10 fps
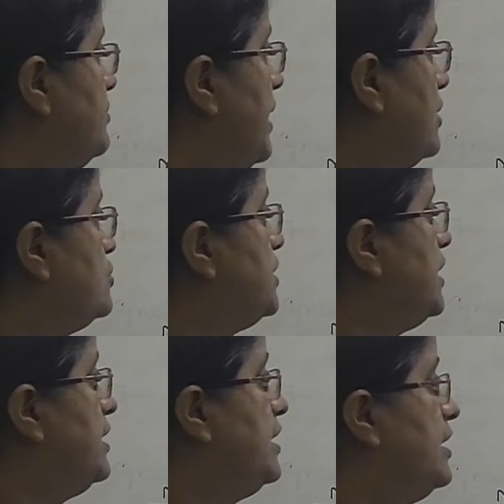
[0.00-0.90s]

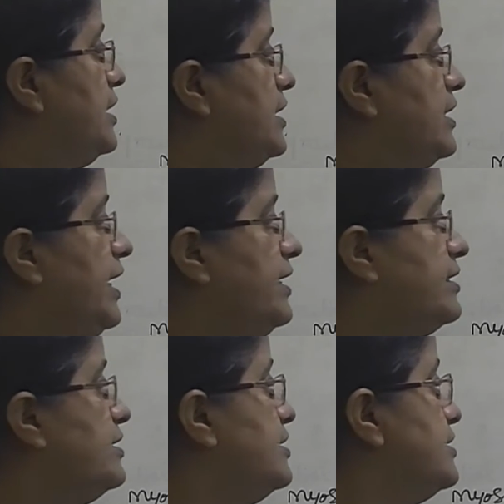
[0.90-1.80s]
myosin. Right?
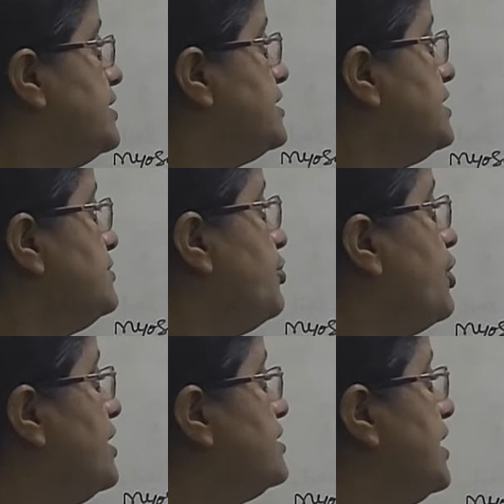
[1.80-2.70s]
This is
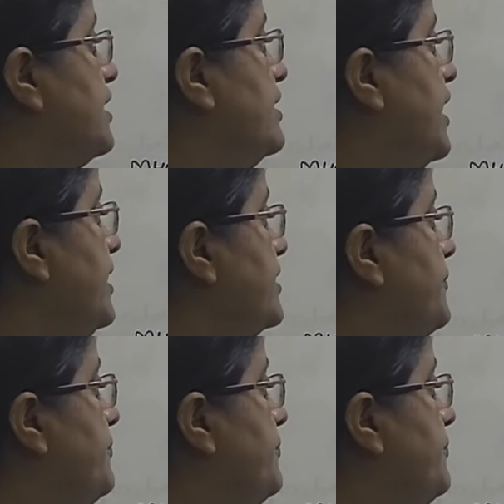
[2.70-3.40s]
progressive. Right?